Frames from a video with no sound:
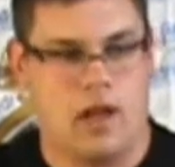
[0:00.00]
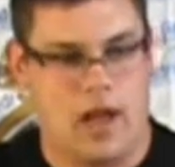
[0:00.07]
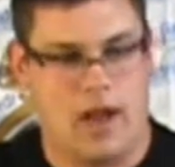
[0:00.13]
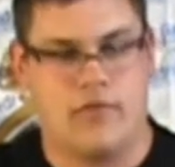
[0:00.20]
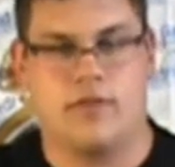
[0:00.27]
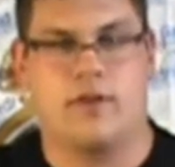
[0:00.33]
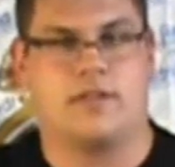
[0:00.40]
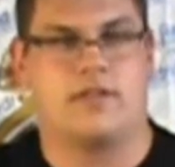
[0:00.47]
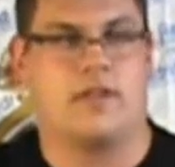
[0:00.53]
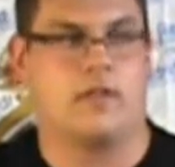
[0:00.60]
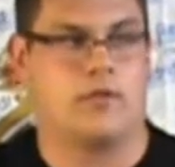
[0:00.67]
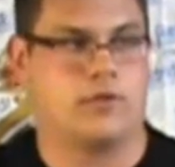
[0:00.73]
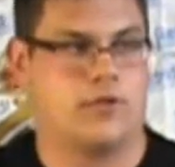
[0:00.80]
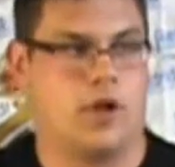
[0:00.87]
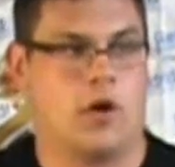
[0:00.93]
Every
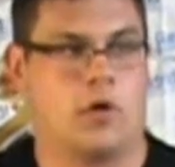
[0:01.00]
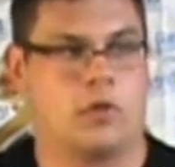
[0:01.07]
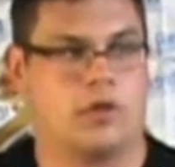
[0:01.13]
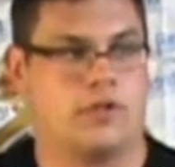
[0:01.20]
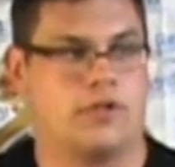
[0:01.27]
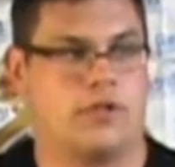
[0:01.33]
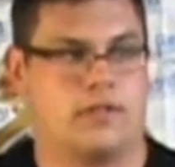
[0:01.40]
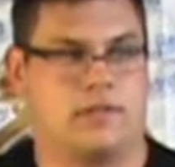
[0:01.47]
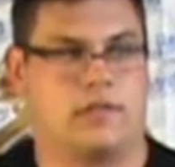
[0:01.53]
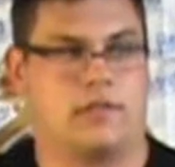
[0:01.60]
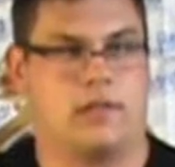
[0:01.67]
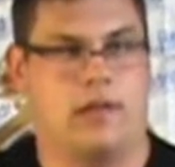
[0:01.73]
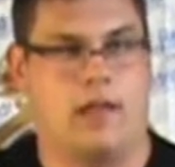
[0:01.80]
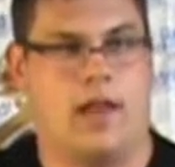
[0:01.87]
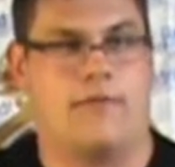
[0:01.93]
single joke just
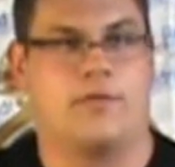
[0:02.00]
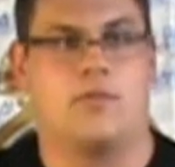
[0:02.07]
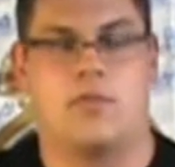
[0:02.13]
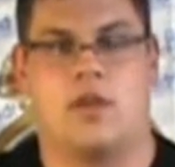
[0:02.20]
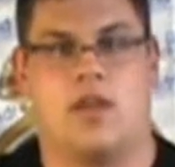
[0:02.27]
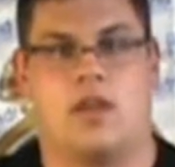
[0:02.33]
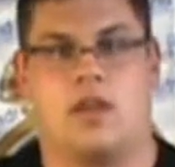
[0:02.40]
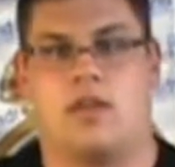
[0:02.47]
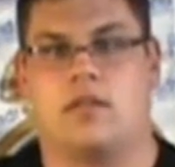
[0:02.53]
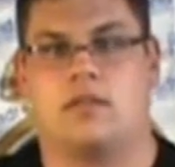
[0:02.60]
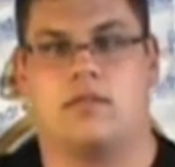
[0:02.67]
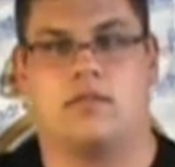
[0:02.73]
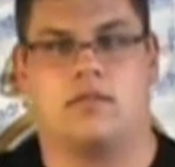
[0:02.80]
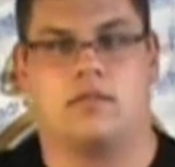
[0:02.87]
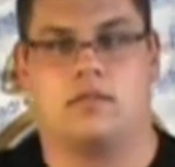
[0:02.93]
left me
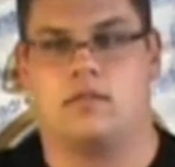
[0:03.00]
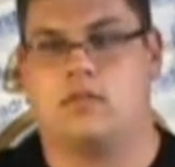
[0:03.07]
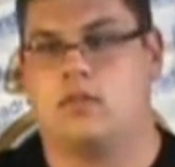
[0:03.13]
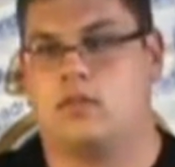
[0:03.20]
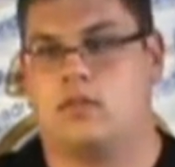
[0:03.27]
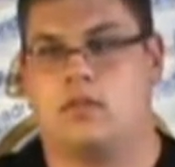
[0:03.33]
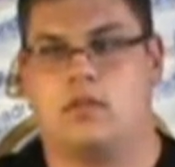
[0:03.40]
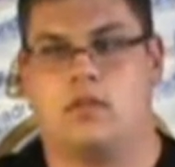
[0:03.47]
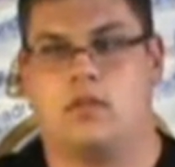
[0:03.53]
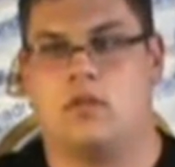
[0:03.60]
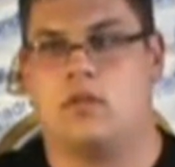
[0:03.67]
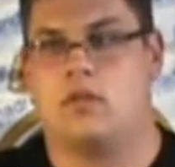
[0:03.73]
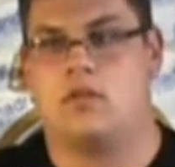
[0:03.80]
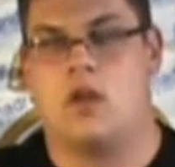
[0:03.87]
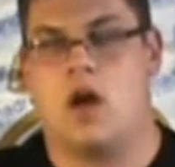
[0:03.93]

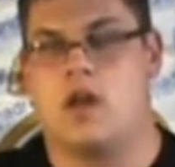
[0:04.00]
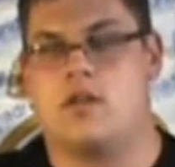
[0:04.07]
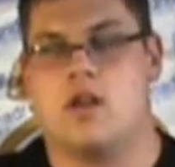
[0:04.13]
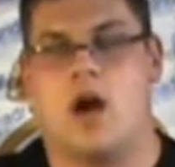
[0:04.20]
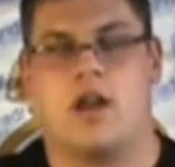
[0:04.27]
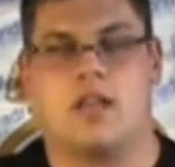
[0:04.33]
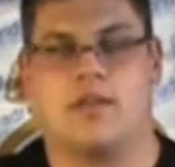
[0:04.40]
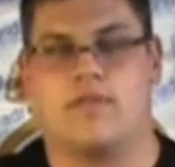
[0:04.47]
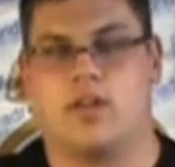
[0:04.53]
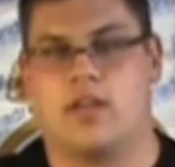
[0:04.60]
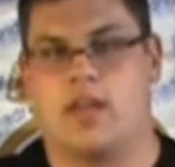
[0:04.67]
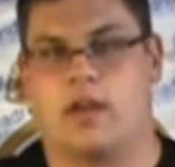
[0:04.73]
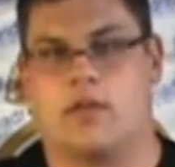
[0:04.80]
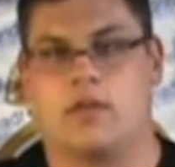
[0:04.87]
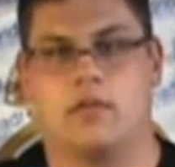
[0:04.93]
not even a
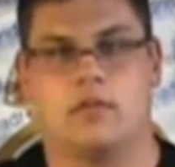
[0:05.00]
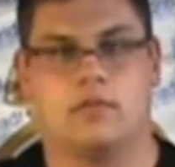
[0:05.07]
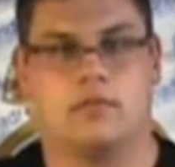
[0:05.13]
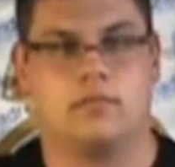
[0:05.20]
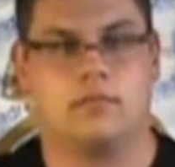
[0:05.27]
giggle.